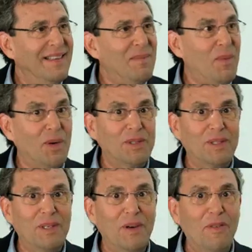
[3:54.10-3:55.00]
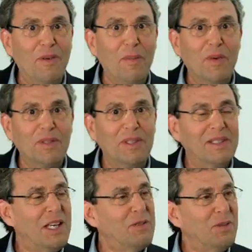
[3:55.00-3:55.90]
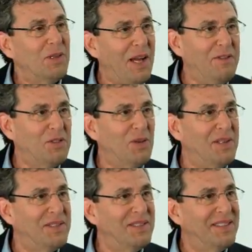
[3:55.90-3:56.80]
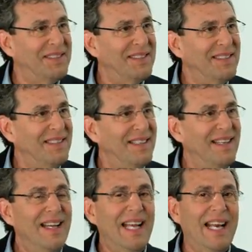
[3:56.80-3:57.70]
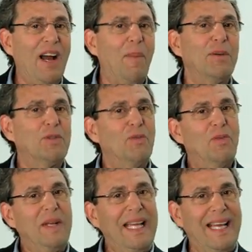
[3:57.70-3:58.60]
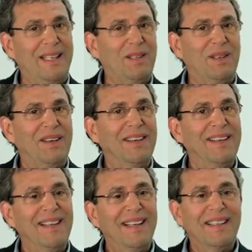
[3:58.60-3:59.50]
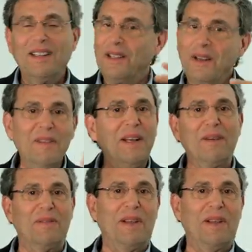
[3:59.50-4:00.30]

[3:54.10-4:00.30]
more skillful, more successful life choices and help us re-enter the living of